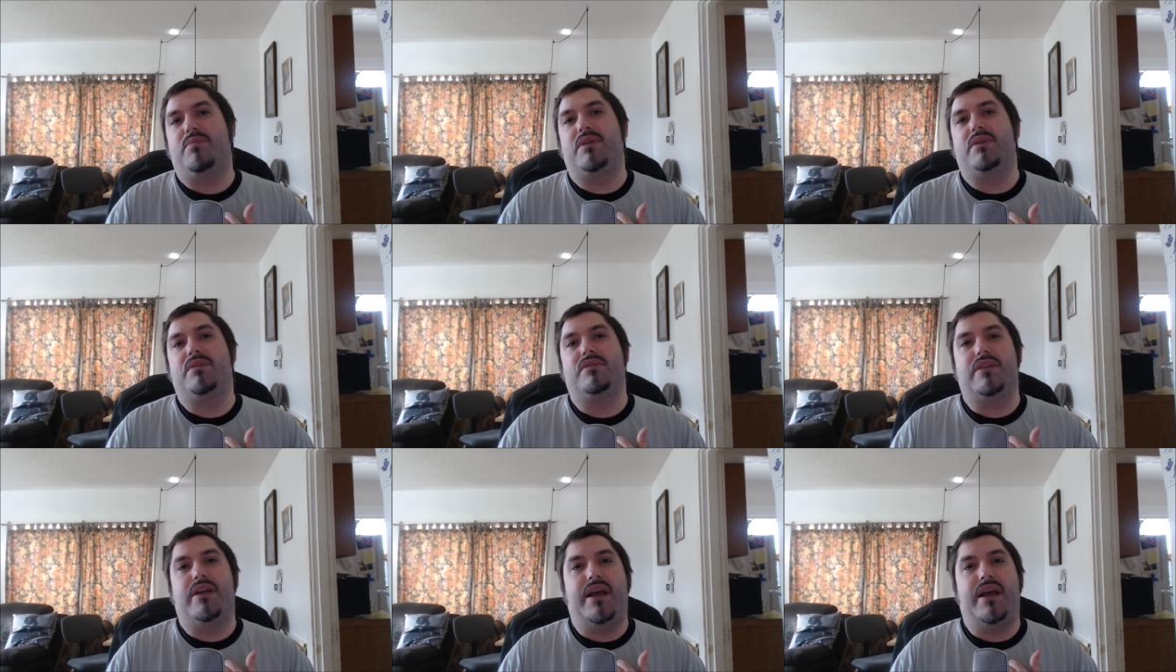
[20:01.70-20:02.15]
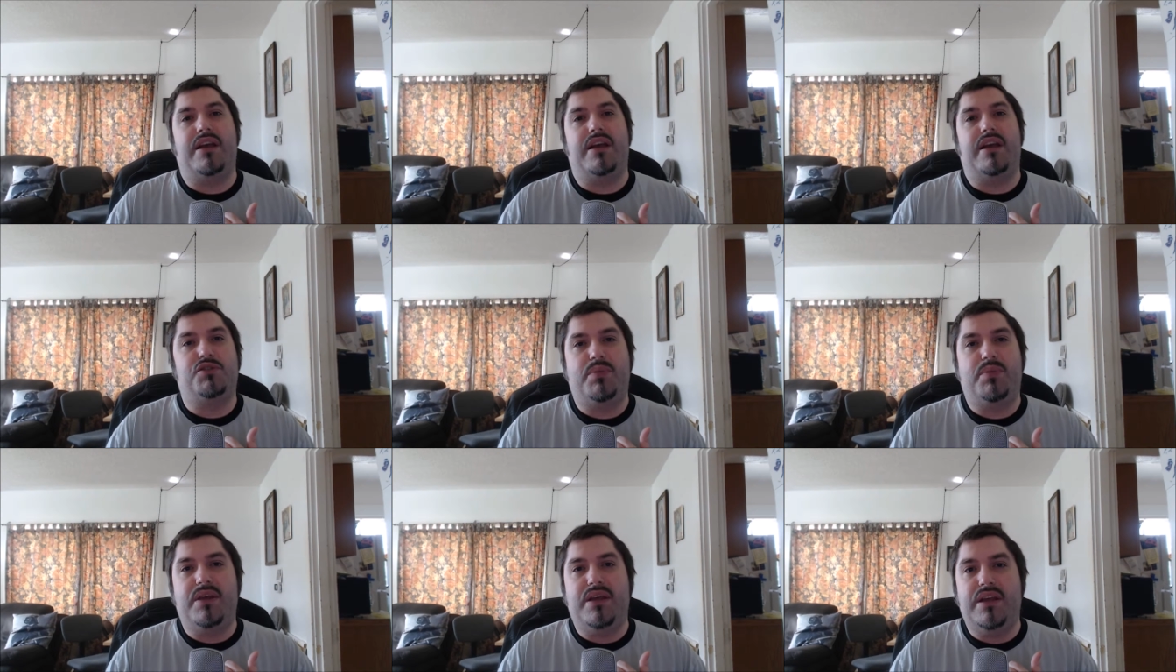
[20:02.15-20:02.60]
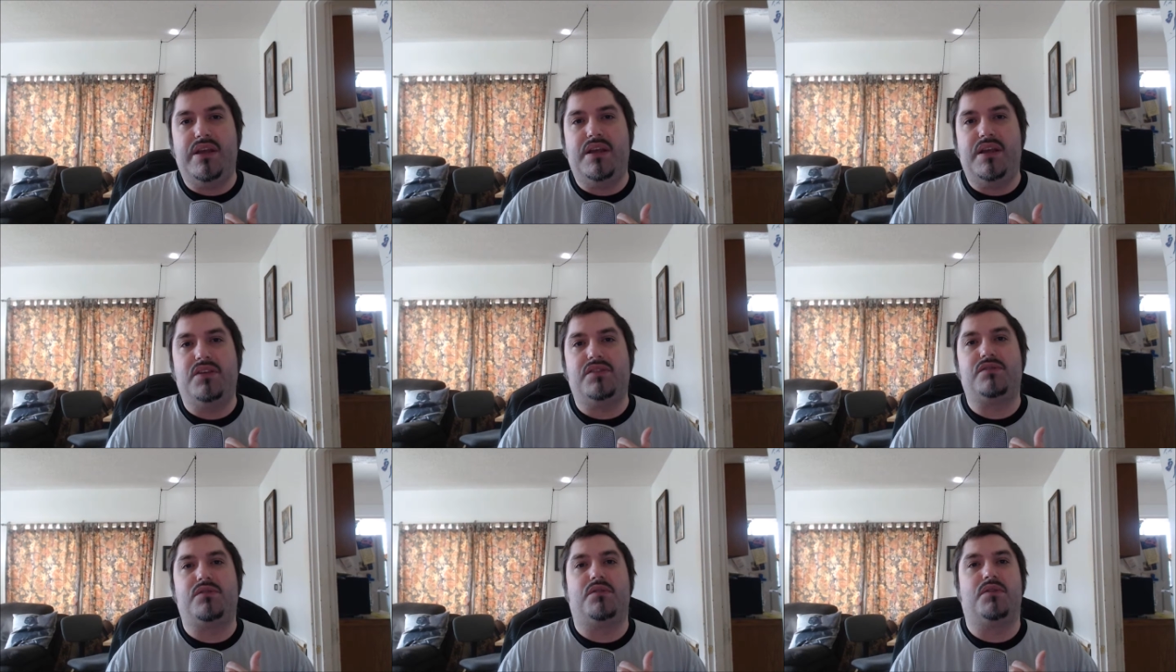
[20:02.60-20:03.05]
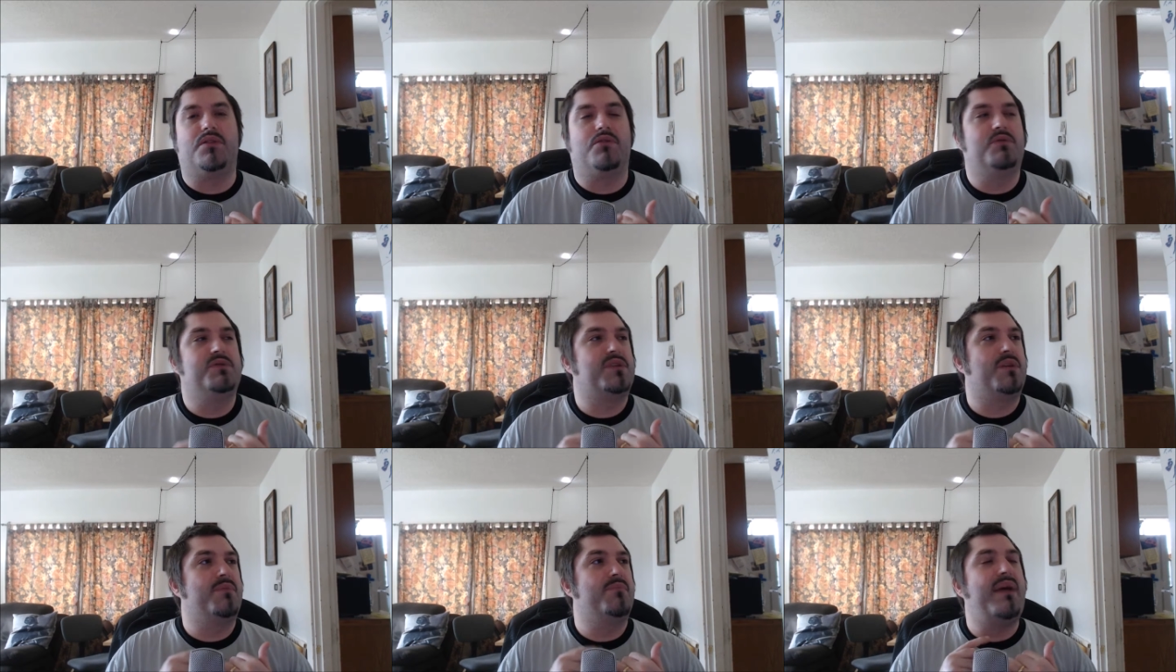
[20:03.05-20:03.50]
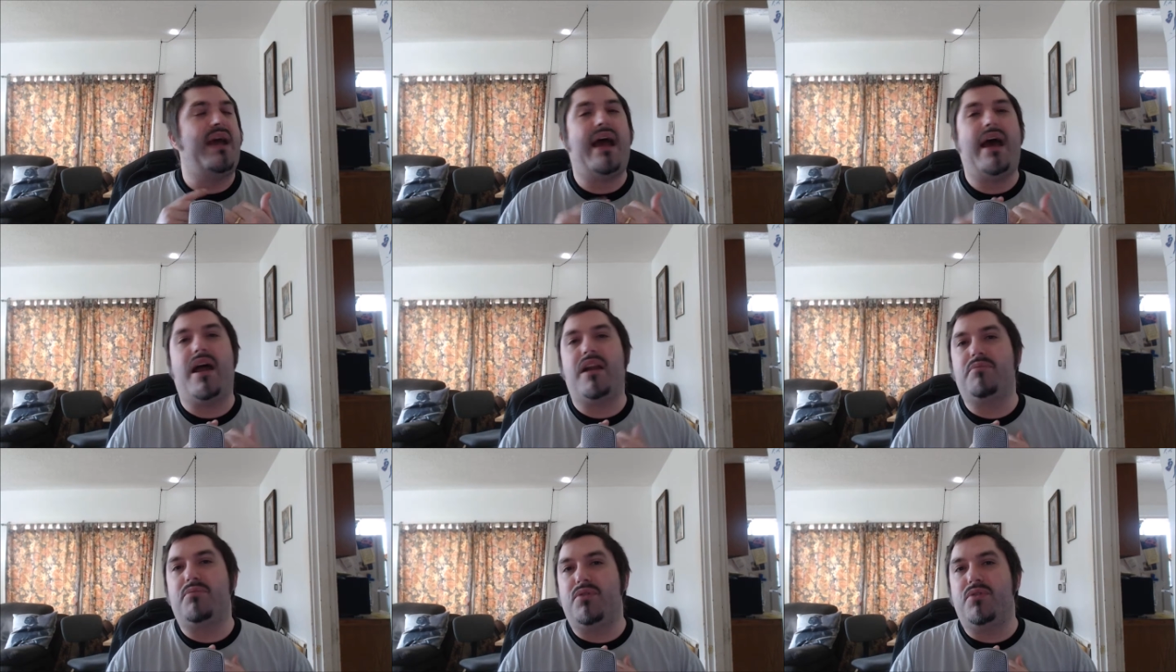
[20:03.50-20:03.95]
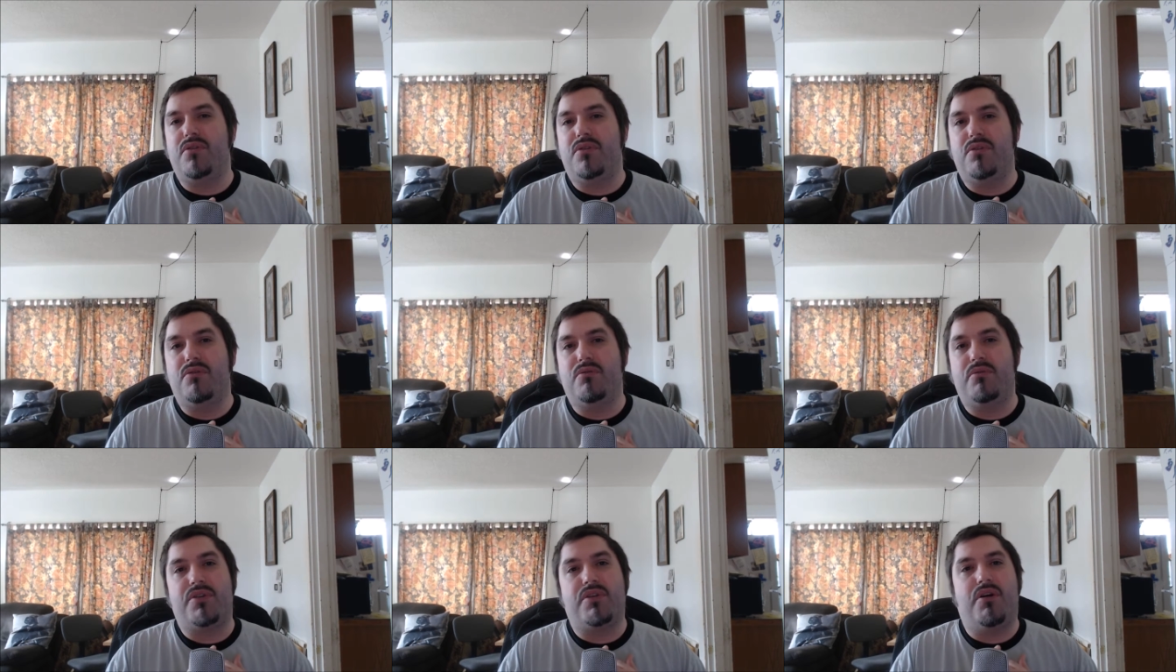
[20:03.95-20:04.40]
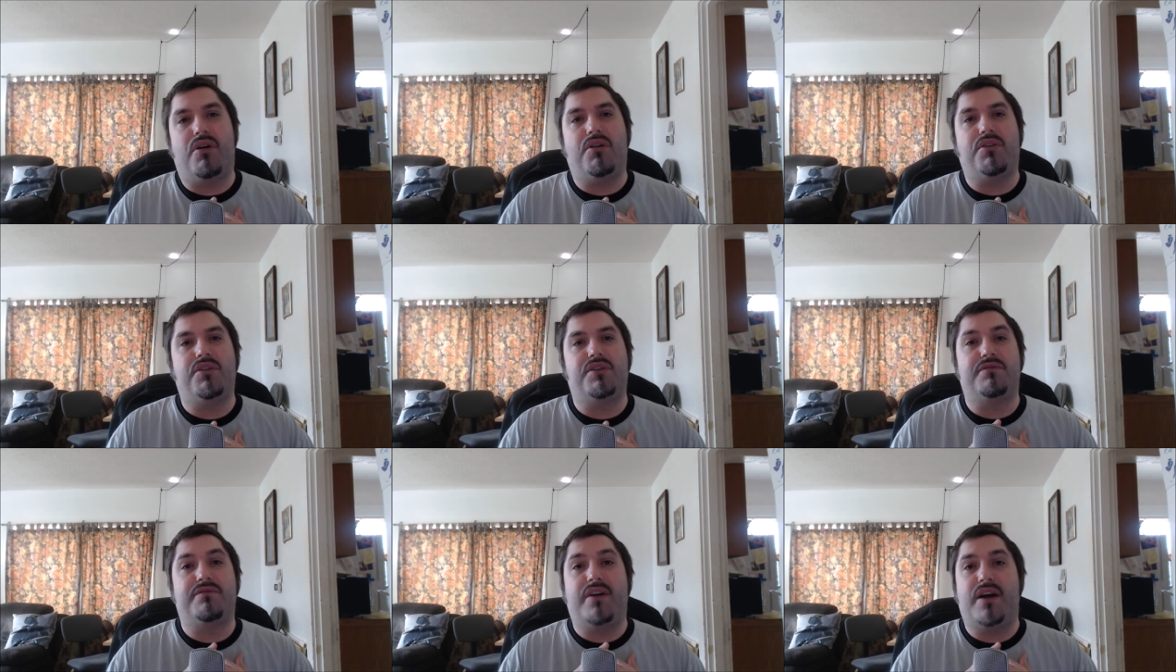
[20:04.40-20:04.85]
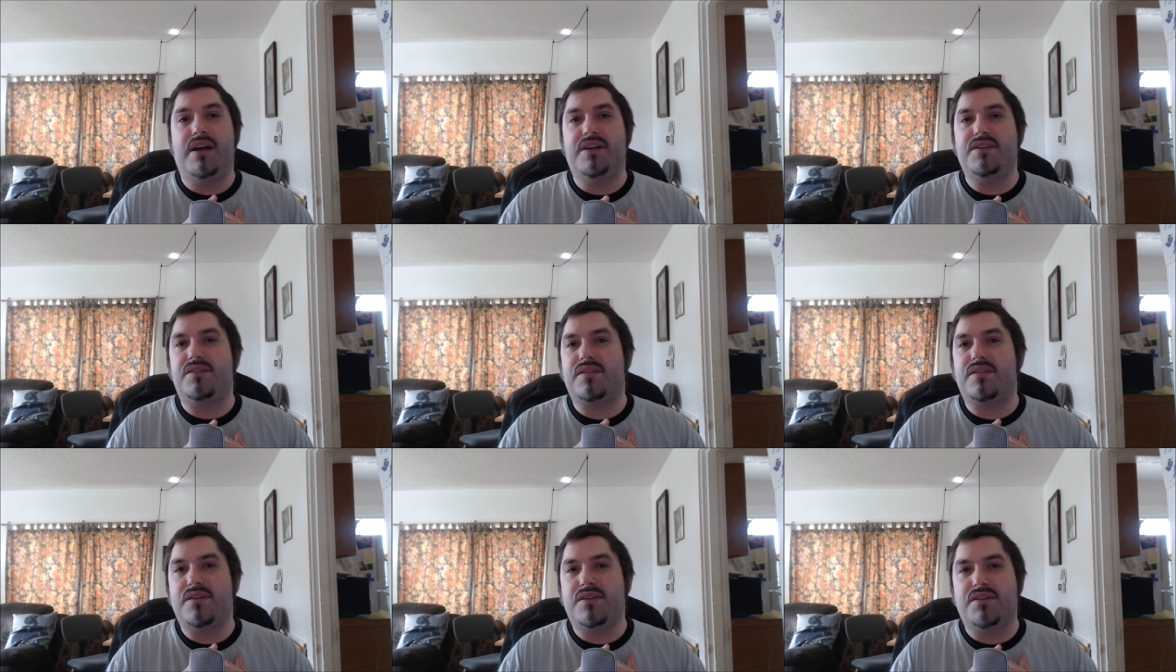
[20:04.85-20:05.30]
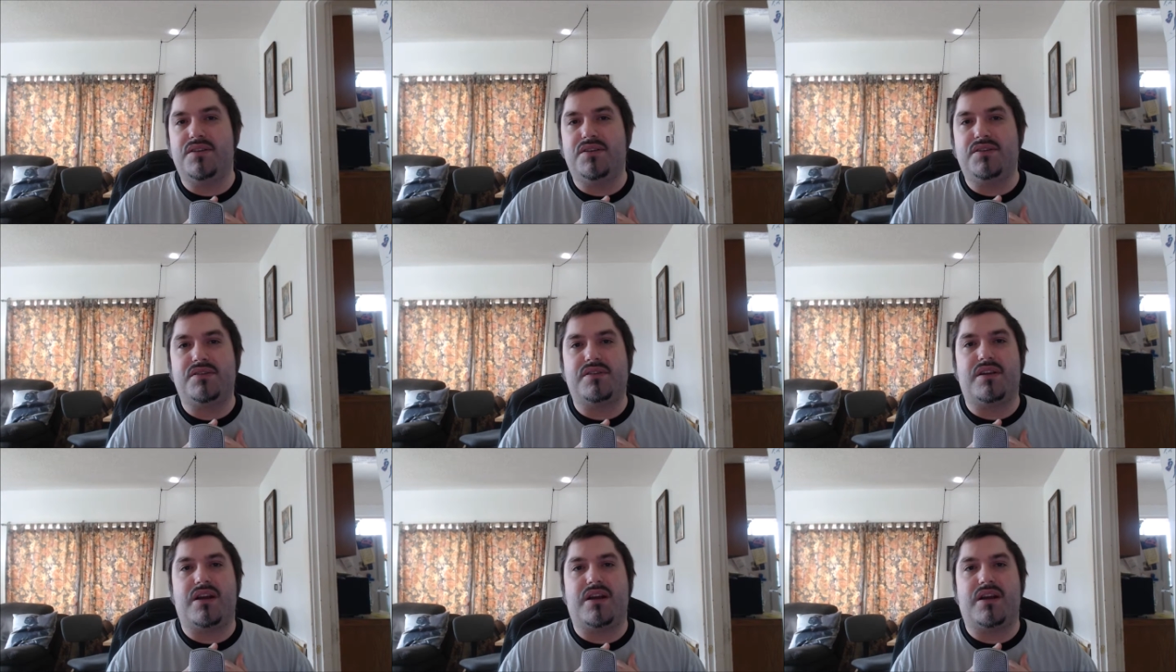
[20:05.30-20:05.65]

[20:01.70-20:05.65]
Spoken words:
HP so that it was compatible with all the devices that I